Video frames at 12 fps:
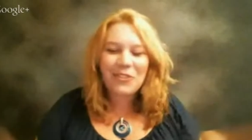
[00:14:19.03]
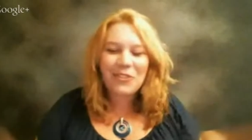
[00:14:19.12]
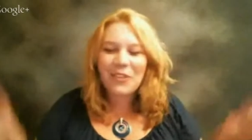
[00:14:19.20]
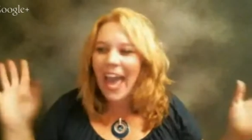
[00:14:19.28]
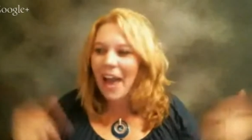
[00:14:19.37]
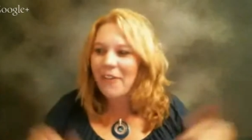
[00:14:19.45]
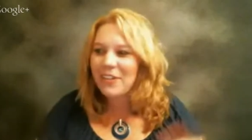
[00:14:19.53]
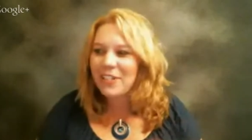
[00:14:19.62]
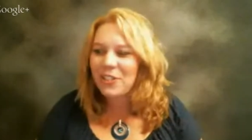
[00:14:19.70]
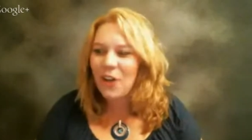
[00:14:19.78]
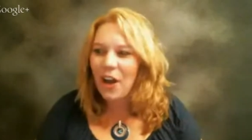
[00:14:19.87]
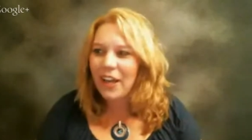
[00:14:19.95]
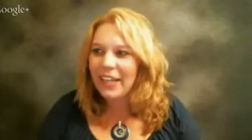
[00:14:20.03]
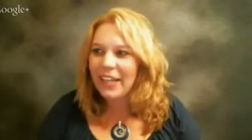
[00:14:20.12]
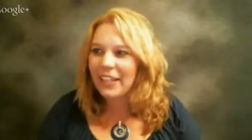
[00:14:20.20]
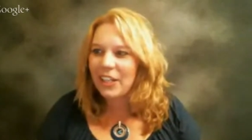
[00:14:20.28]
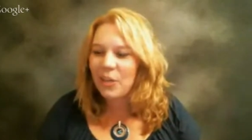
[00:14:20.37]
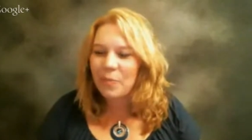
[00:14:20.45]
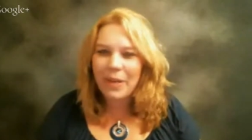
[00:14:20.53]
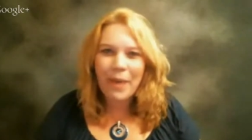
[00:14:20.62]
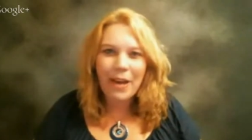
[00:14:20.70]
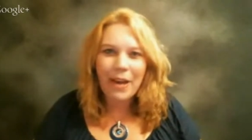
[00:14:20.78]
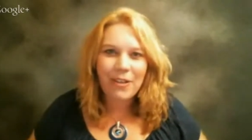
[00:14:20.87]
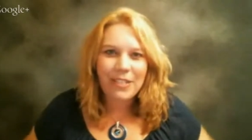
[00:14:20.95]
okay. I was just talking a little bit
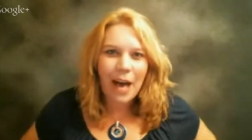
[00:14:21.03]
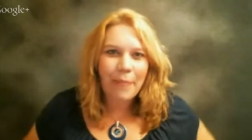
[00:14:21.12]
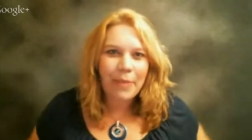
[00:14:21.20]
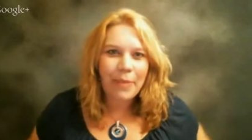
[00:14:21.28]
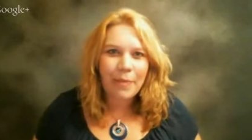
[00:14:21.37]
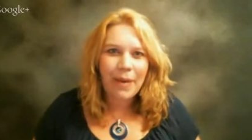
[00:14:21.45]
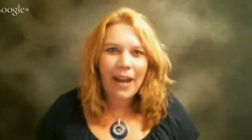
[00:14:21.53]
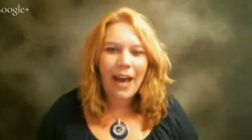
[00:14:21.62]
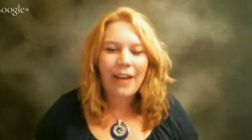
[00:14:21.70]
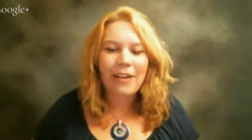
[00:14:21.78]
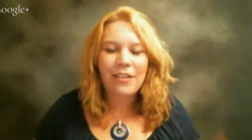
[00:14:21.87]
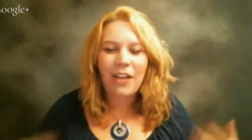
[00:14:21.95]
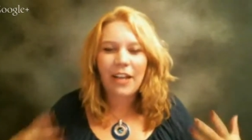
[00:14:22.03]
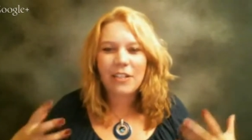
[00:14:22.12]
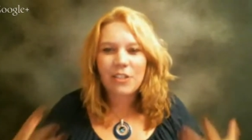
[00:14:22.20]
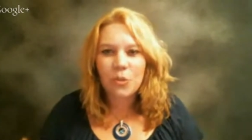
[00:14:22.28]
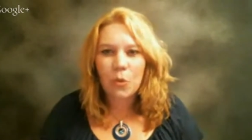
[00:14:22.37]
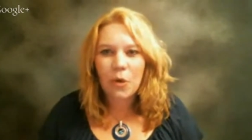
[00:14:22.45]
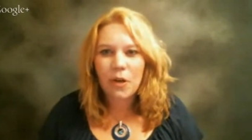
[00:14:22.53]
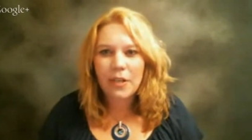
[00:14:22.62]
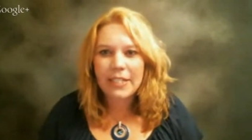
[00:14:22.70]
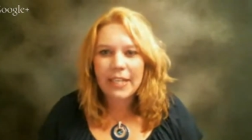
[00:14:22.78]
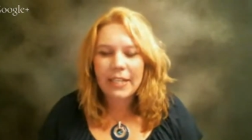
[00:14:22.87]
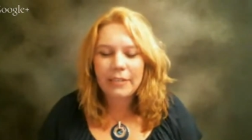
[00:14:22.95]
about our topic, about how to align to
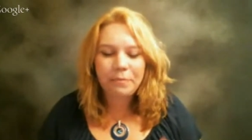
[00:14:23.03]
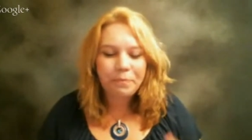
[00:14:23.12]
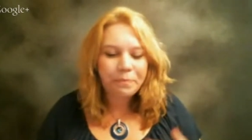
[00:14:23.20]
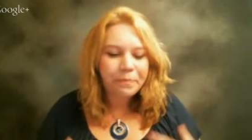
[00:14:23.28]
source, and